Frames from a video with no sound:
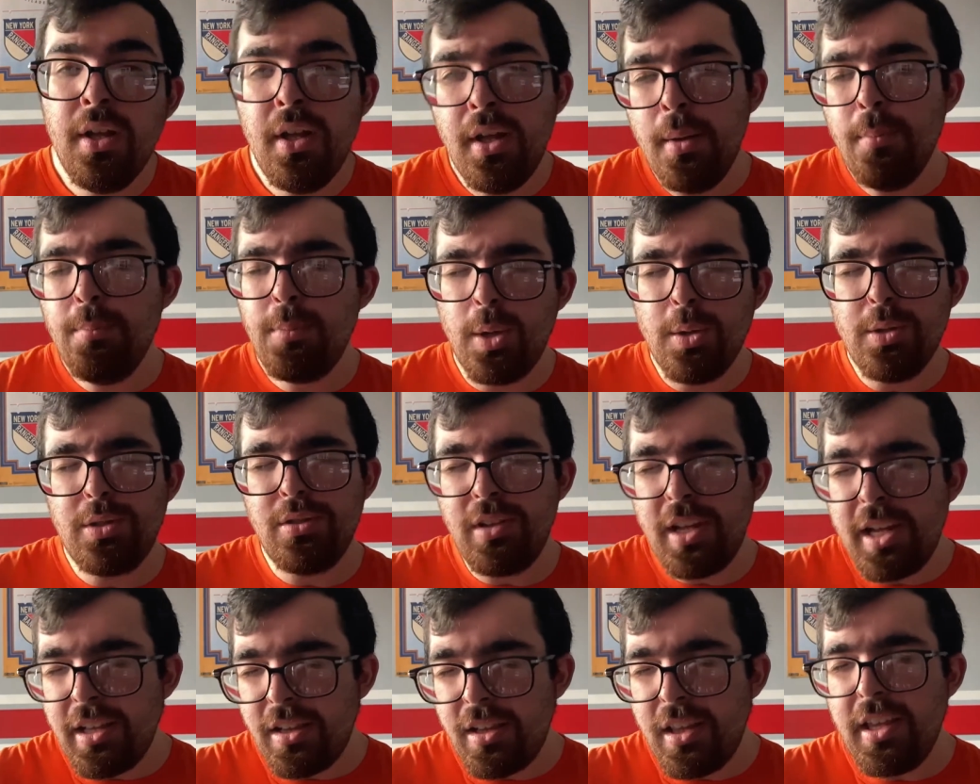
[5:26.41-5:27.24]
Most
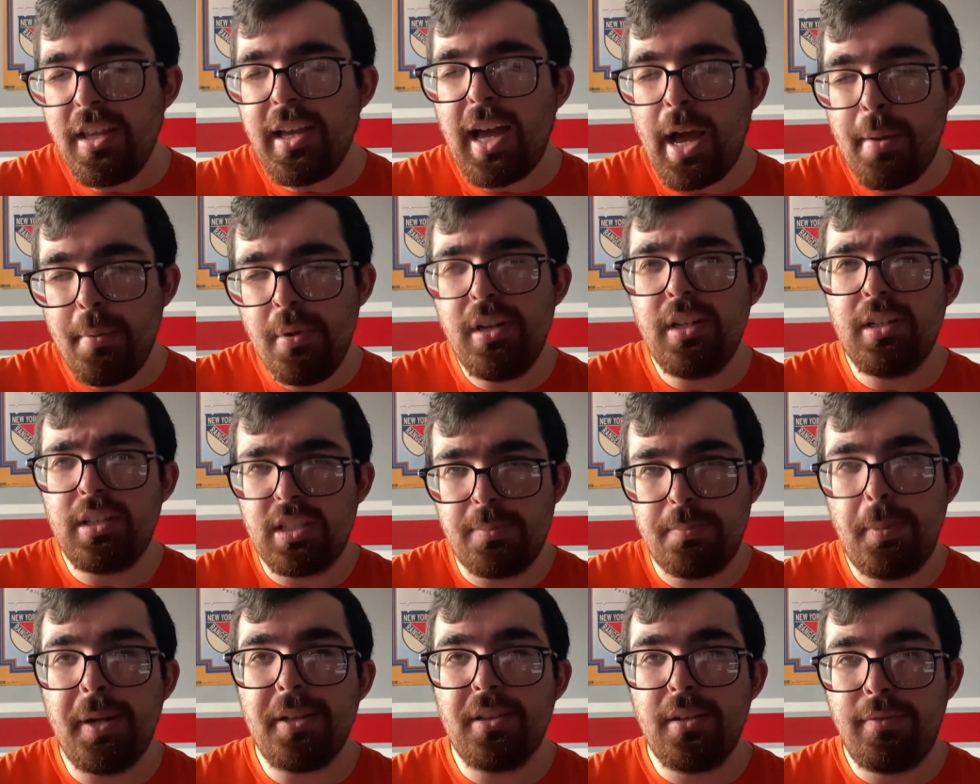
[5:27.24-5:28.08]
likely, I would
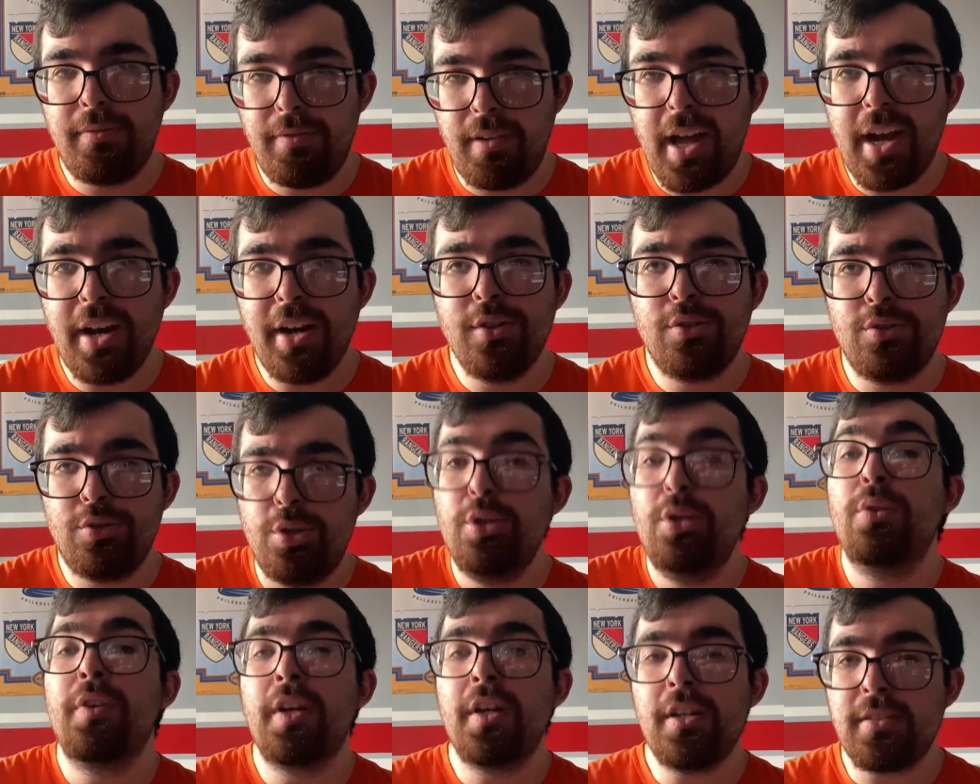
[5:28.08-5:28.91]
expect the Flyers to
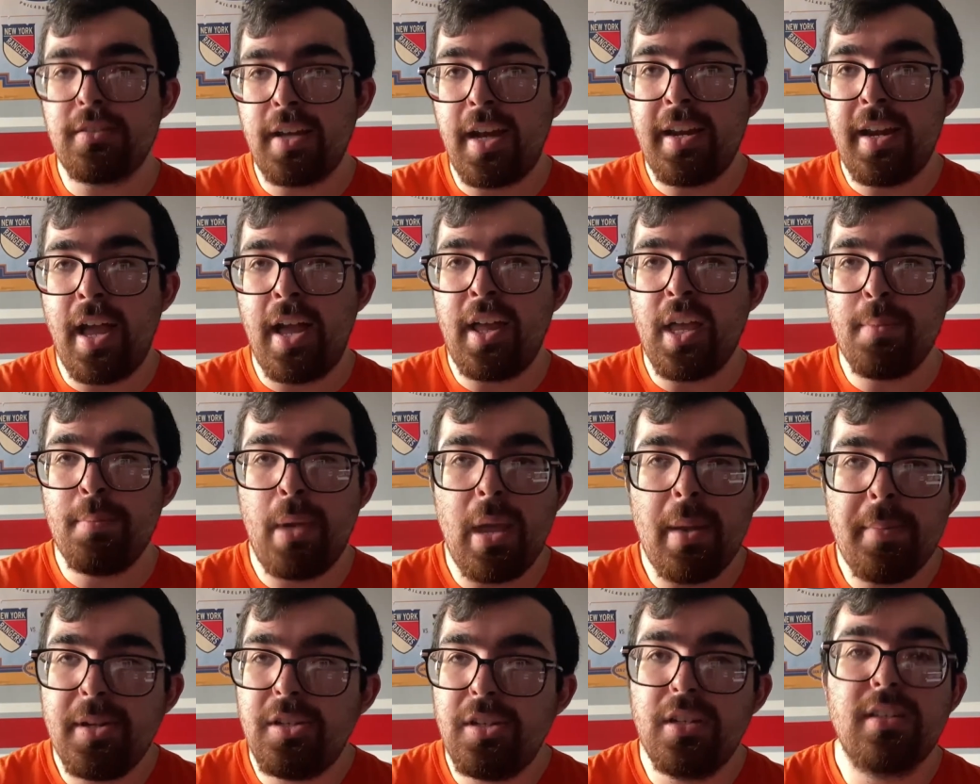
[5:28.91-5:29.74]
re-sign Elliott
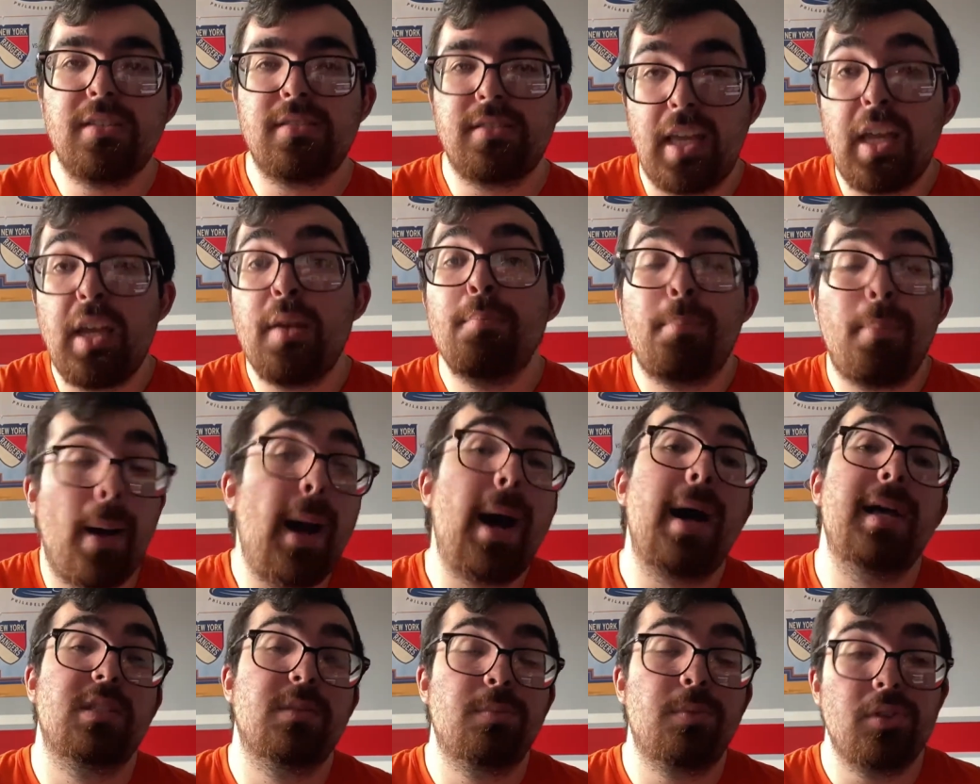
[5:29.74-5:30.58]
maybe to the same
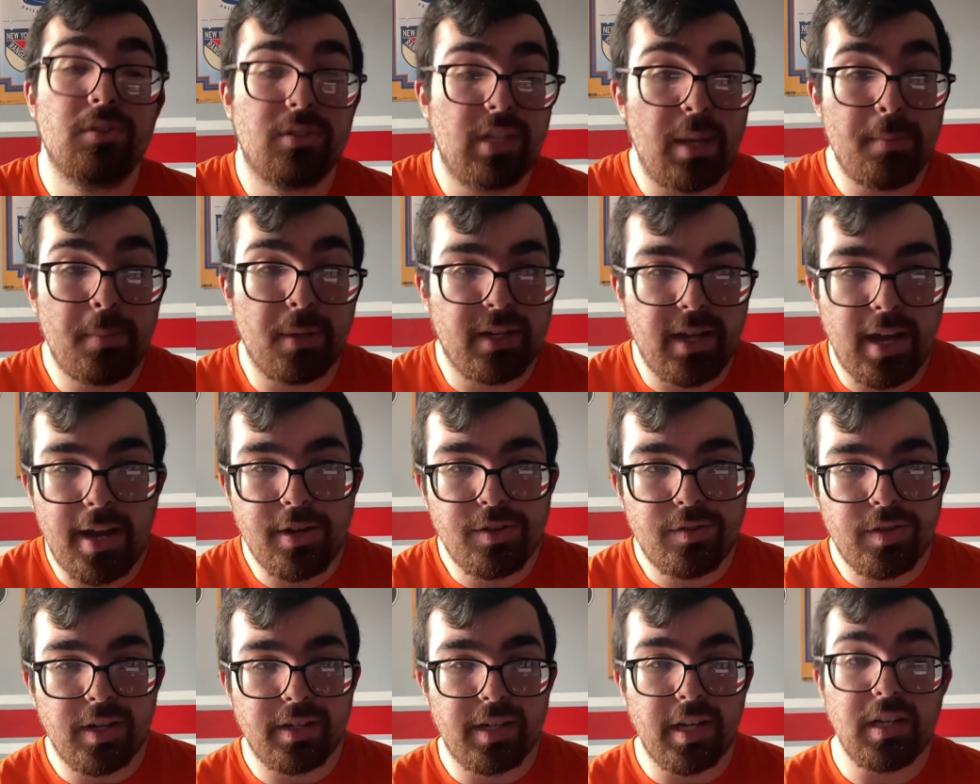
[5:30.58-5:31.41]
possible type of
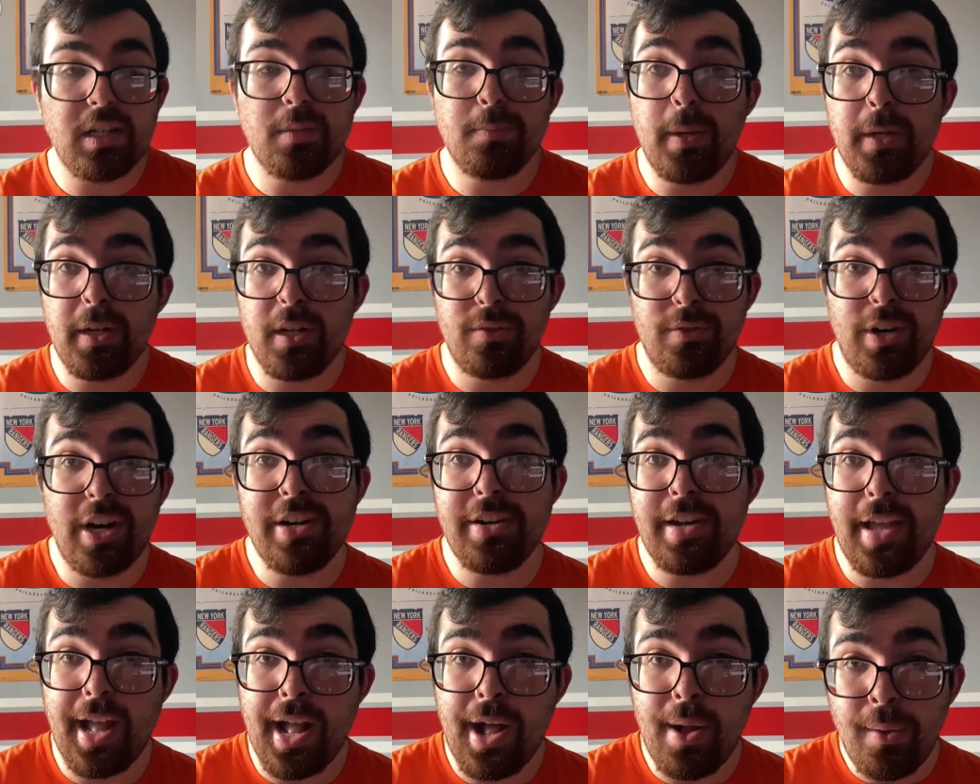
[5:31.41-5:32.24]
contract that he's making right
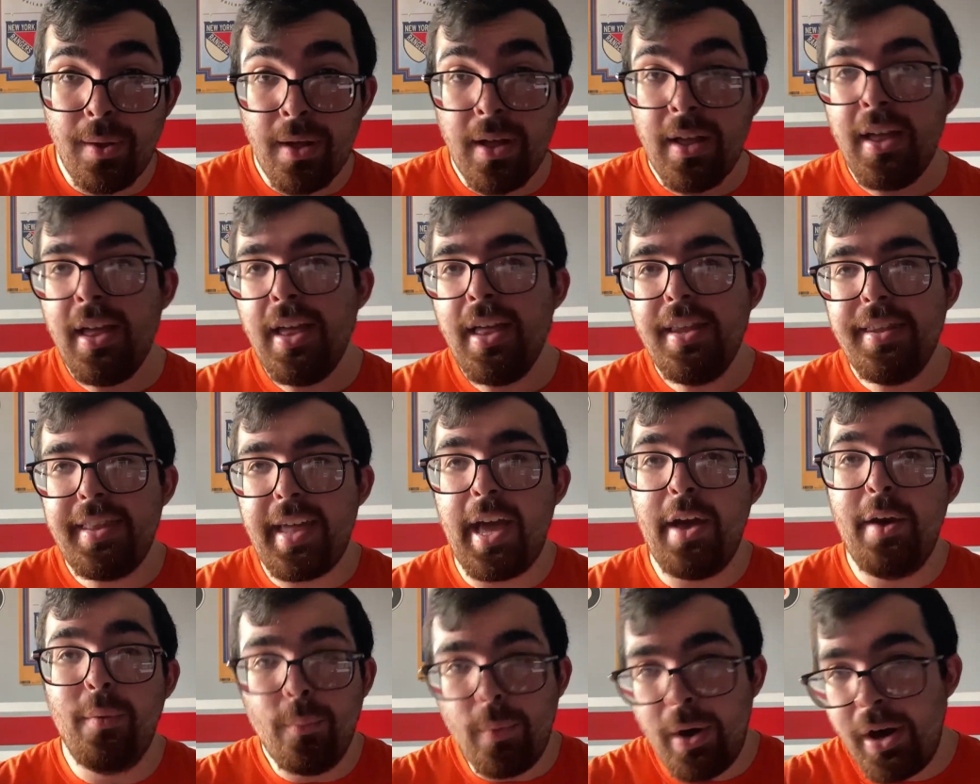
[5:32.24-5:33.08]
now,
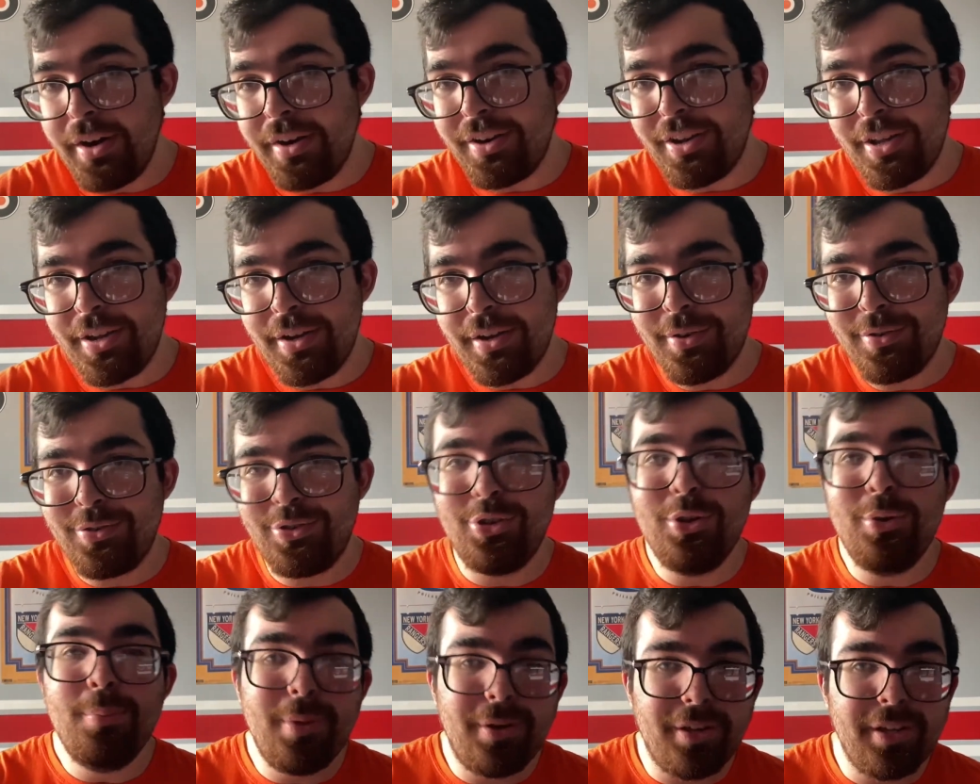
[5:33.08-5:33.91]
that 1 year,
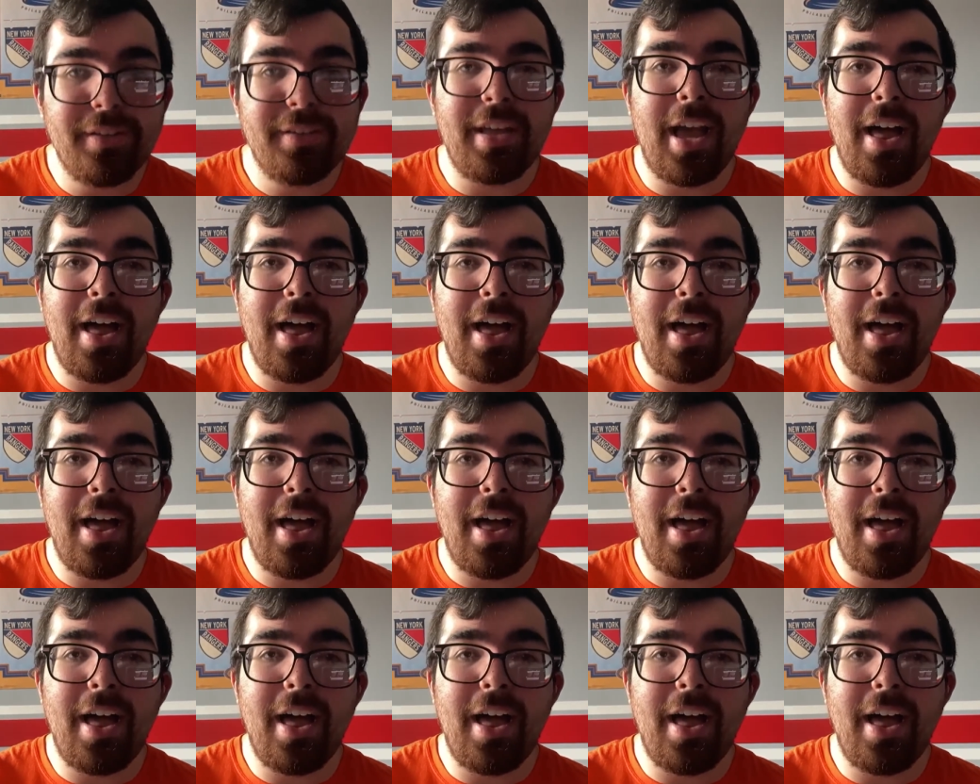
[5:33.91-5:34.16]
$2 million